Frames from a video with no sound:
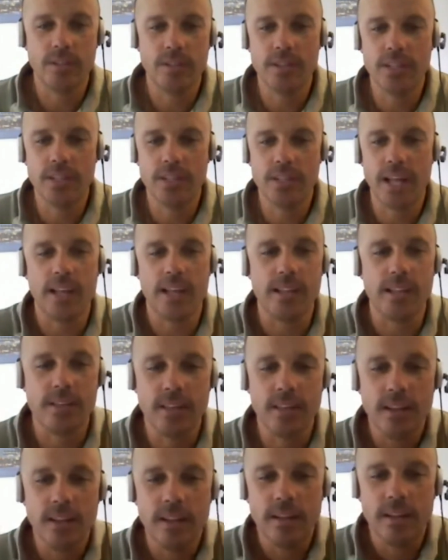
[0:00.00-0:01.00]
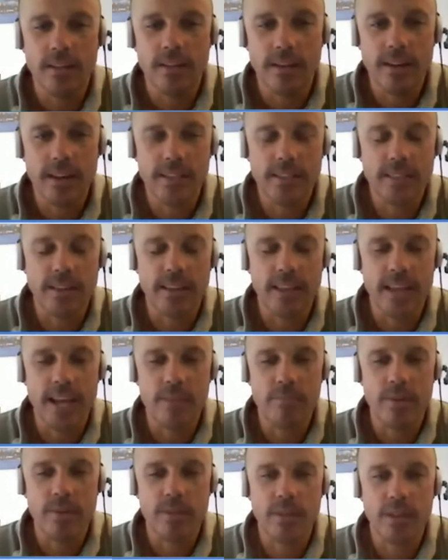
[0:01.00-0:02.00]
what you're saying is don't let the
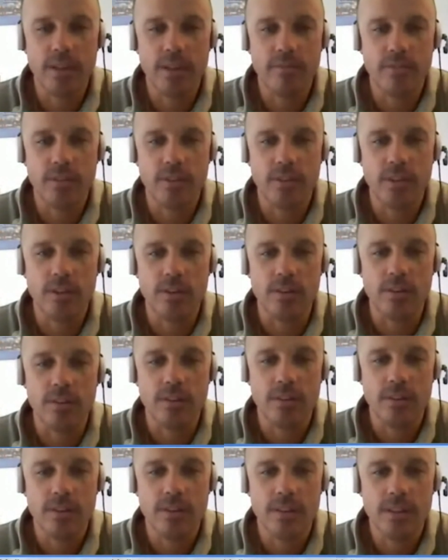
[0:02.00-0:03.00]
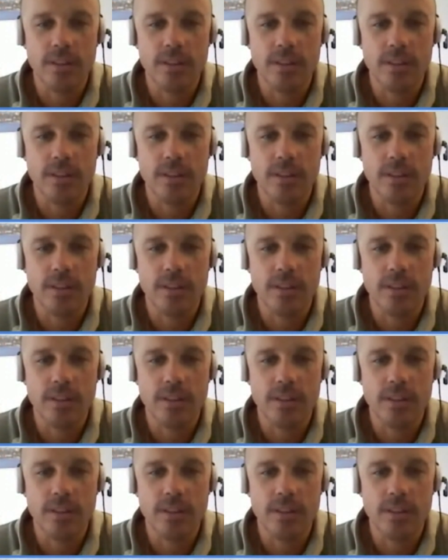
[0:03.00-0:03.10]
camera think for you.